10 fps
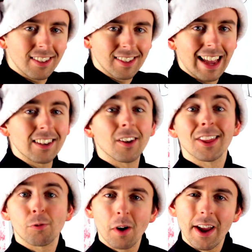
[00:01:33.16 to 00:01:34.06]
set
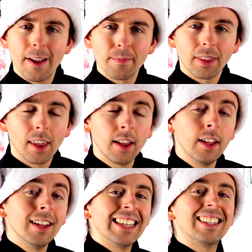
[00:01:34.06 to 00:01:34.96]
on the right.
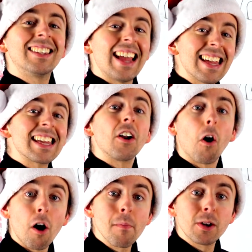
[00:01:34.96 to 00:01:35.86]
To take an
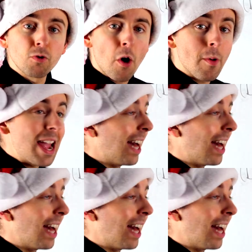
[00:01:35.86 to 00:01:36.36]
arbitrary